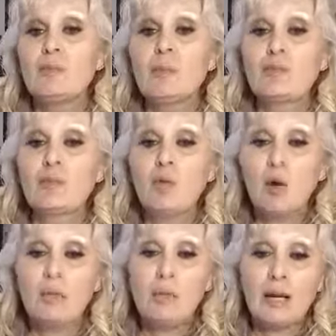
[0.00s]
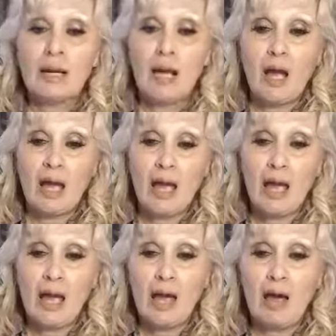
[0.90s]
But the more money I
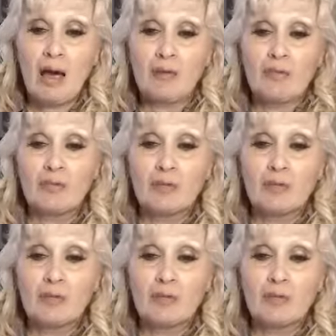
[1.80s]
have,